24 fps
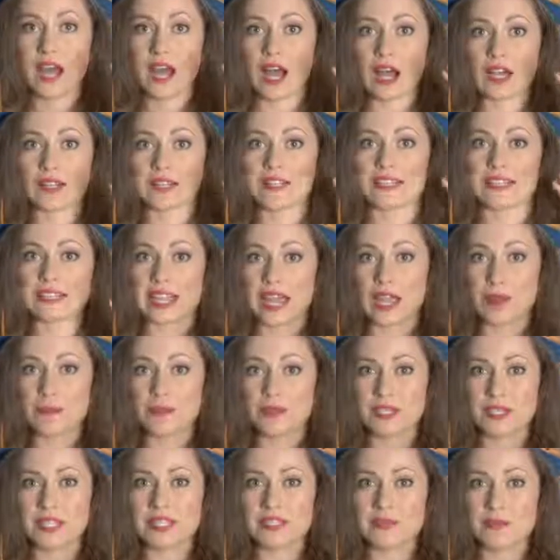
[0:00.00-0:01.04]
uh,
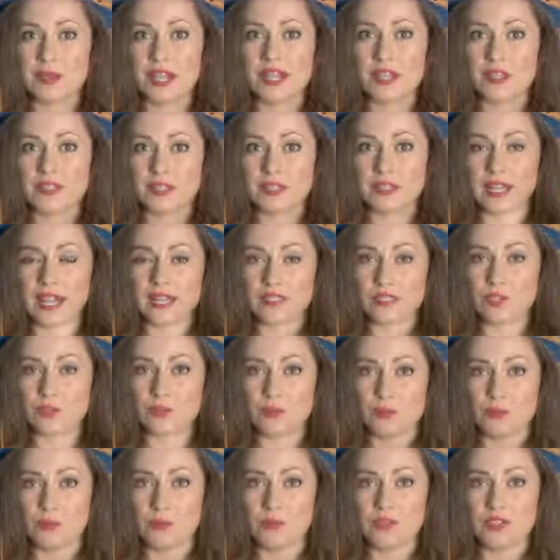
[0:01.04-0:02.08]
stamp that he's made on the last
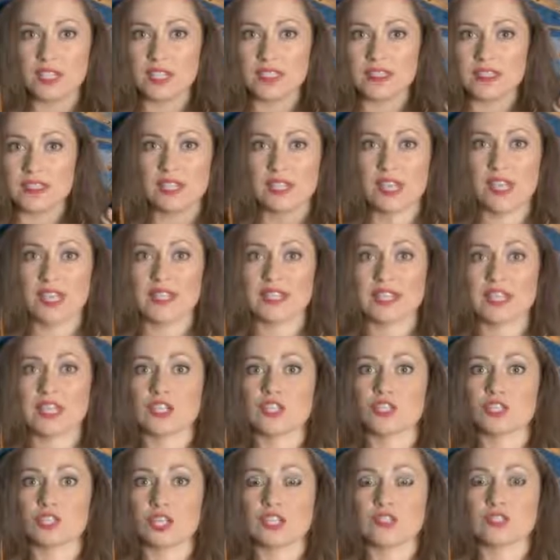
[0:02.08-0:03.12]
three movies. They
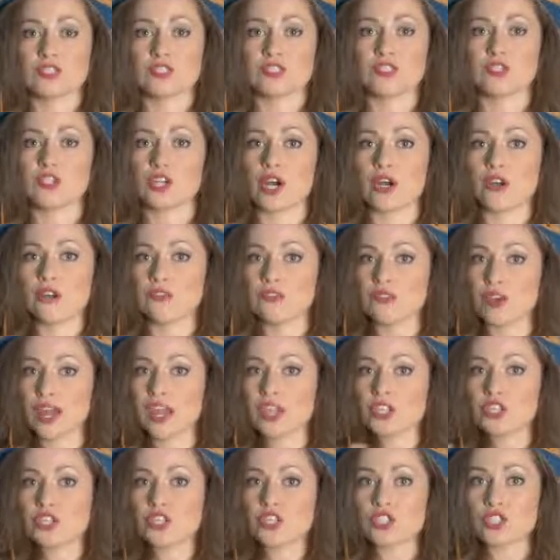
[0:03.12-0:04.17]
can just start
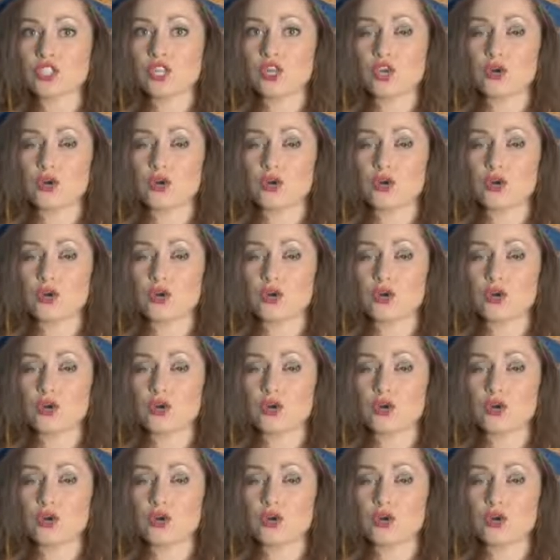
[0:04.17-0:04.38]
fresh